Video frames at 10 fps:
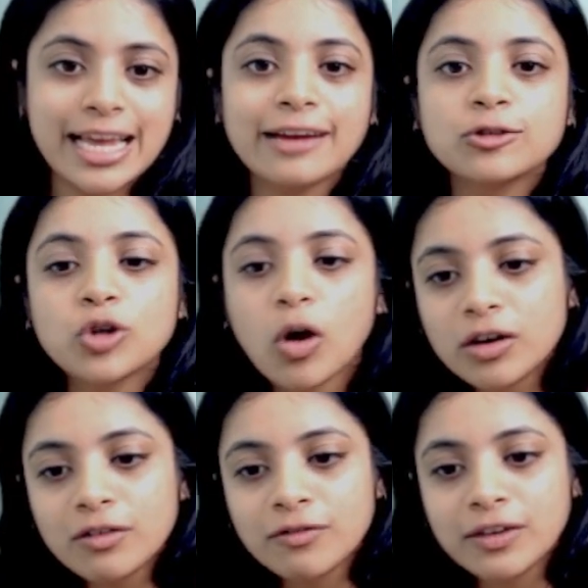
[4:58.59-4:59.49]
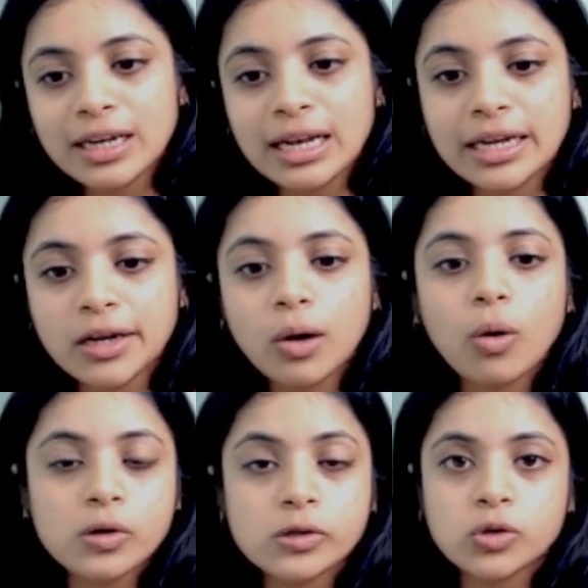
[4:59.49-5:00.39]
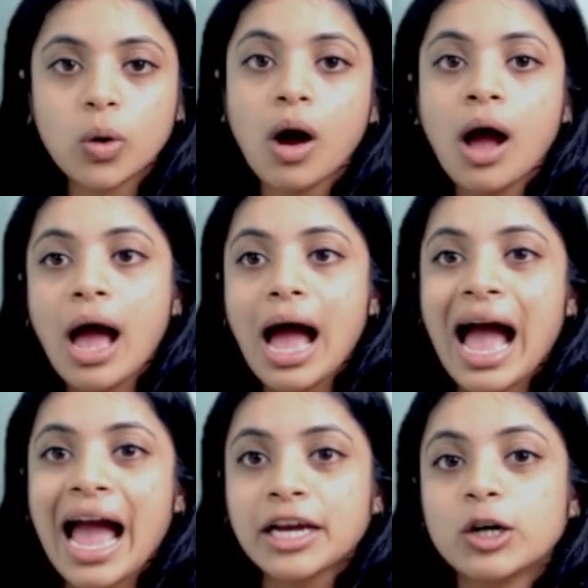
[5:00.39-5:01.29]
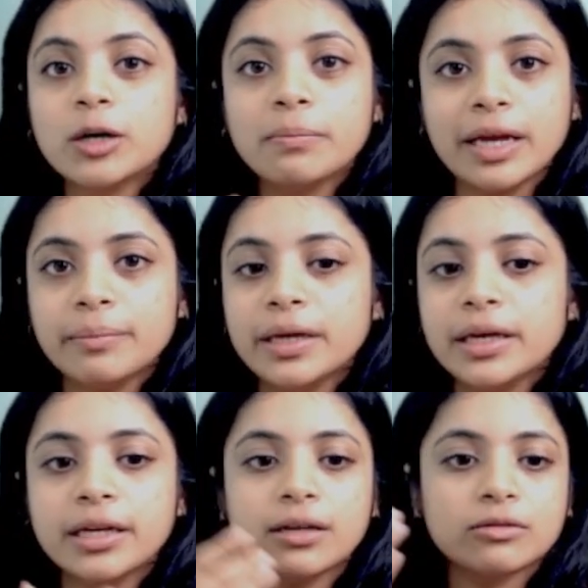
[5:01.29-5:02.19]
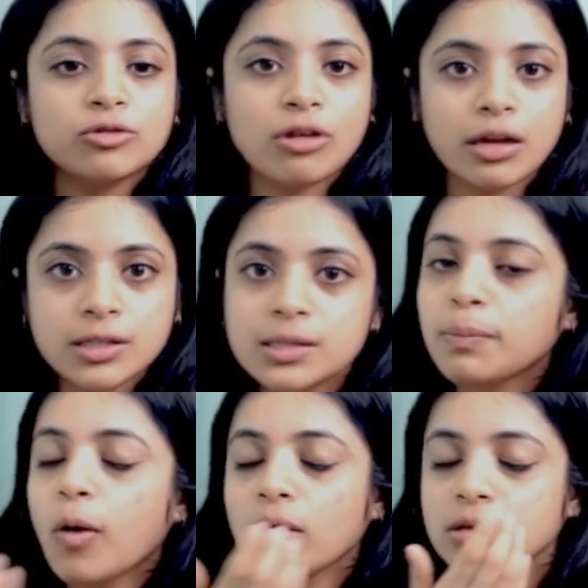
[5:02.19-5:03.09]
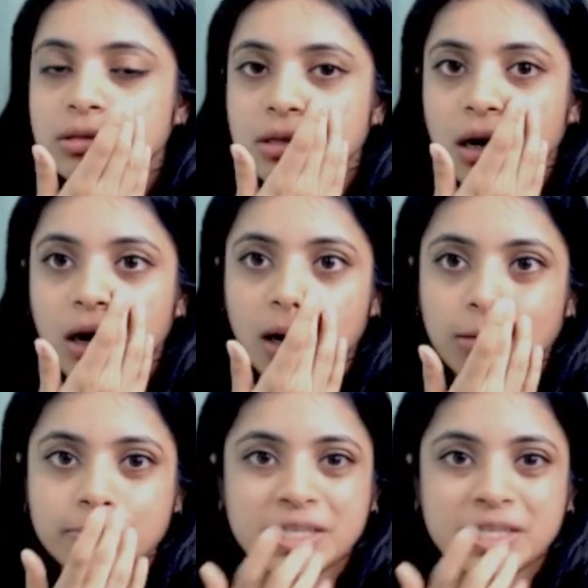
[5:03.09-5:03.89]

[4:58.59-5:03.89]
And geographically also, I could maybe transport say